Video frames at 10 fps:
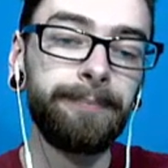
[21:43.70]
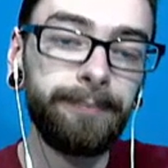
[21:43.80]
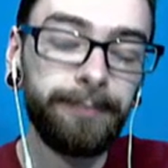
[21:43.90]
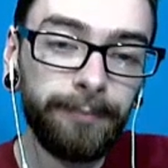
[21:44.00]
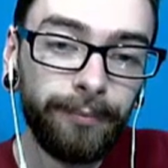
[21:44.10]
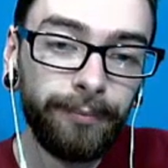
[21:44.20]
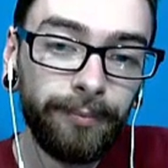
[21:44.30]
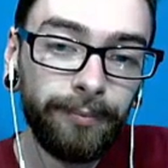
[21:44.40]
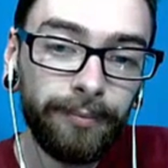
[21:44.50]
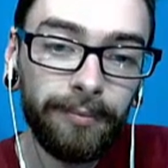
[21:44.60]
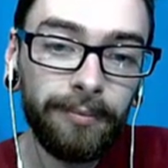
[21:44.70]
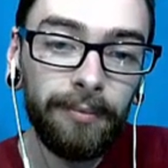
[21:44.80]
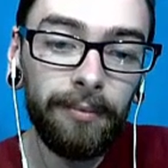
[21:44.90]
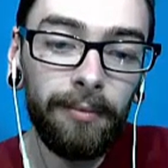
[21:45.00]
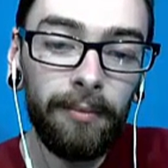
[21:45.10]

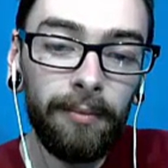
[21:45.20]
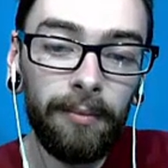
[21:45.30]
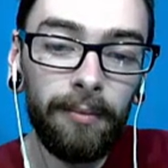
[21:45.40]
(silence)